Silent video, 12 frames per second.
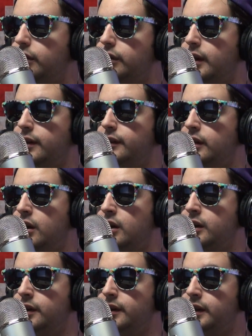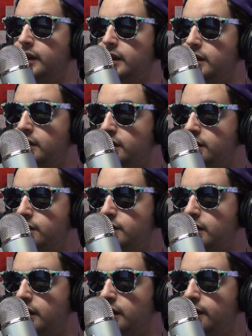had locked the keys
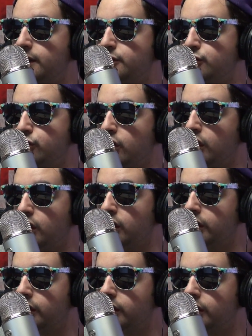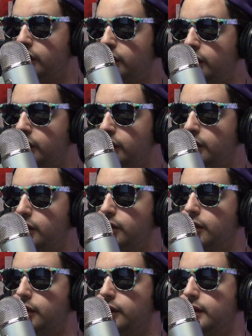in the trunk.
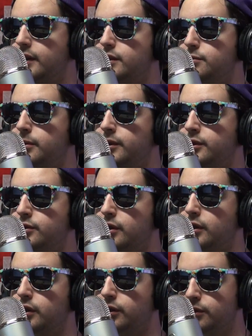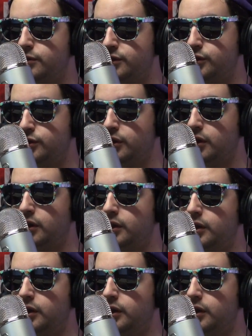The keys were in the trunk, closed the trunk,